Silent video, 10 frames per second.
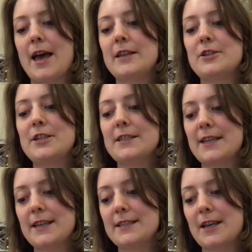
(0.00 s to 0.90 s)
And she
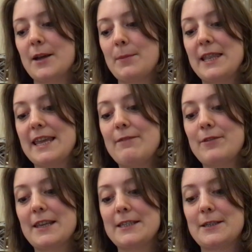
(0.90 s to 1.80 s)
says, "I
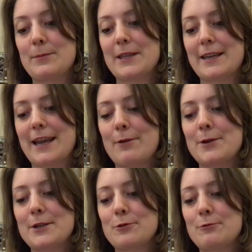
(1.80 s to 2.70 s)
believe this to be the
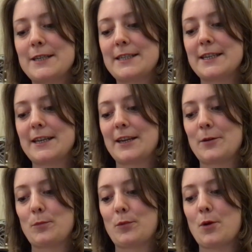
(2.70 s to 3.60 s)
characteristic
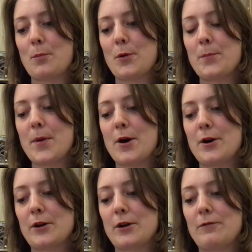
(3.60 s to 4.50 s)
and proper
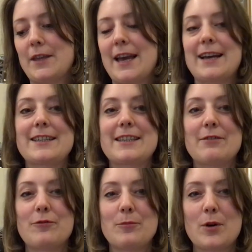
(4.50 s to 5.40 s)
mark of the
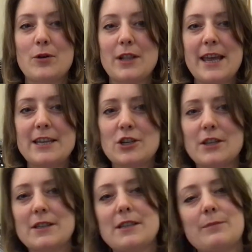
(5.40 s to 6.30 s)
active moral
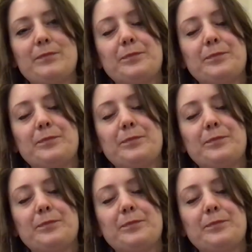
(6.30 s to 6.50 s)
agent."